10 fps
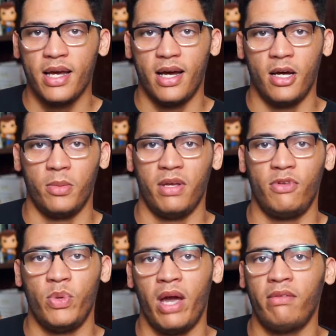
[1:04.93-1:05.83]
If
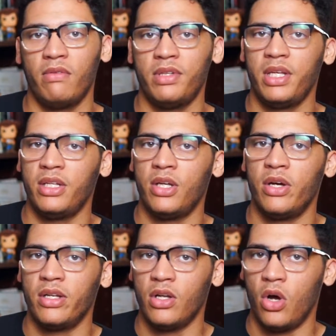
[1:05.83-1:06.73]
you have everything
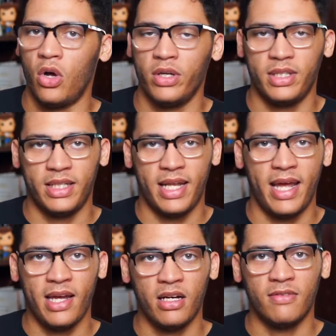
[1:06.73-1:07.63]
done on the
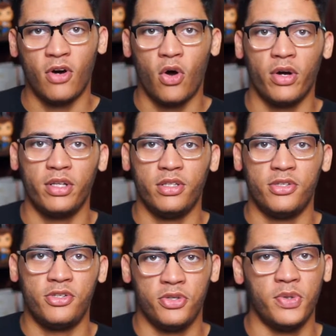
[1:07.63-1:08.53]
day of, on the
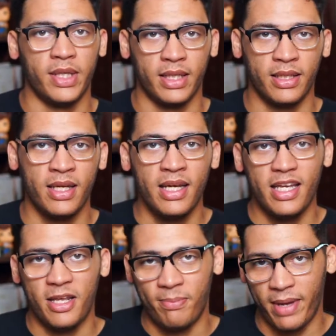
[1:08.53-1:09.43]
shooting,
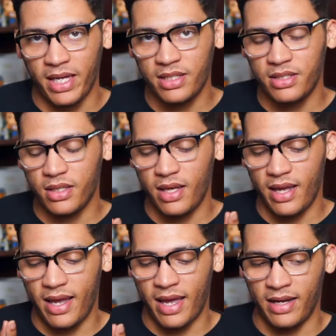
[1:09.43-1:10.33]
it makes
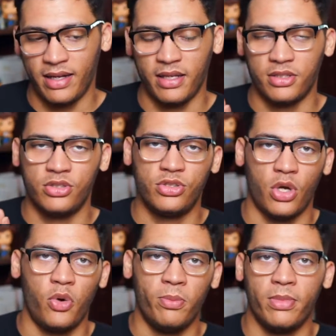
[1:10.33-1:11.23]
editing
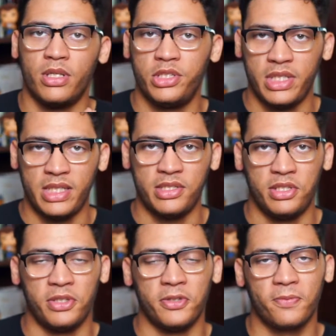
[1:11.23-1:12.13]
so much
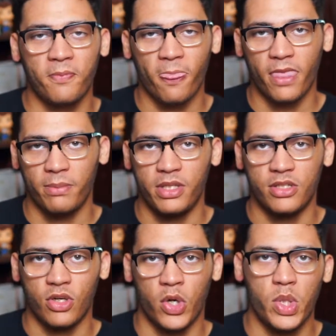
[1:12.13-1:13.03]
easier
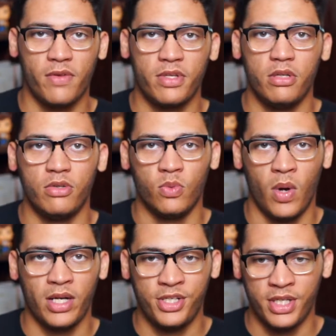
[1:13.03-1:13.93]
because all you have to do is
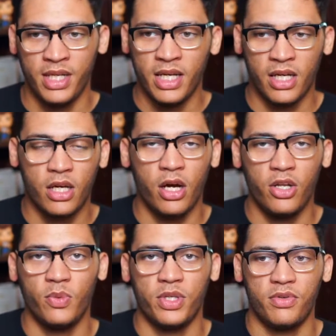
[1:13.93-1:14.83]
watch it, cut
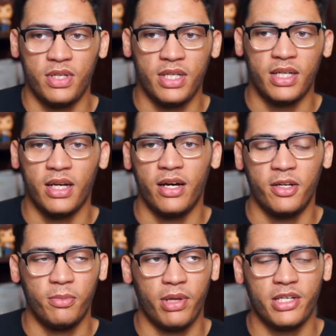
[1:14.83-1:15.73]
it when you need to cut
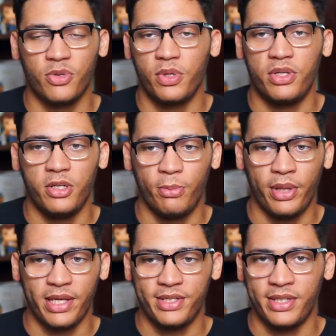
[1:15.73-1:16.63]
it, place it where you need to
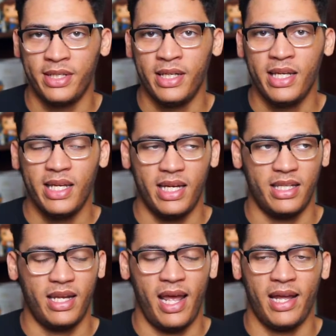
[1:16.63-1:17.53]
place it, and
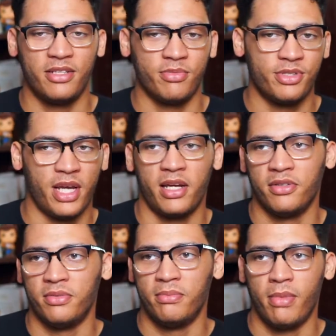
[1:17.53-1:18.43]
then add some
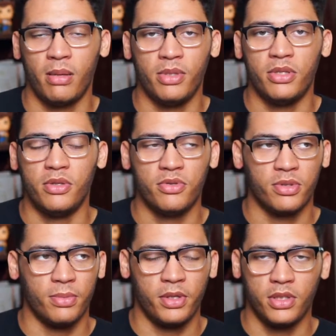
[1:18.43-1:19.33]
sound, maybe do
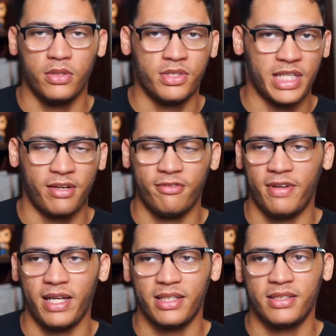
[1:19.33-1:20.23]
some other little sound
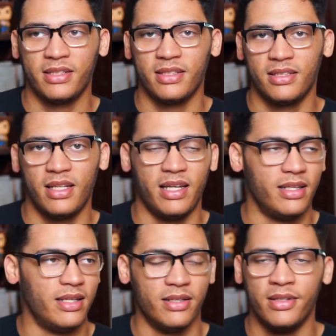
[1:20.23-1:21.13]
effects, and
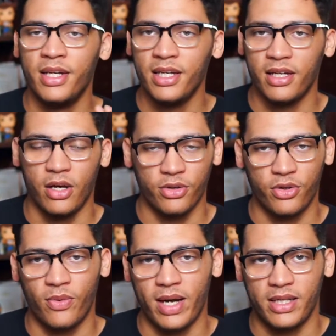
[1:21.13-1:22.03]
then color
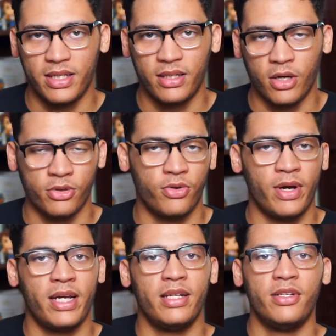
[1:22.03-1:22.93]
correct it, color
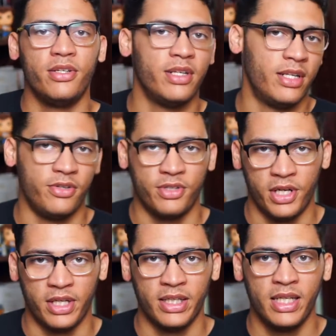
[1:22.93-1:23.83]
grade, and then you're
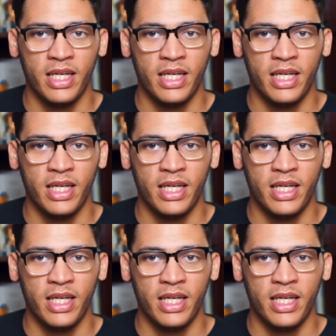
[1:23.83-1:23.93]
done.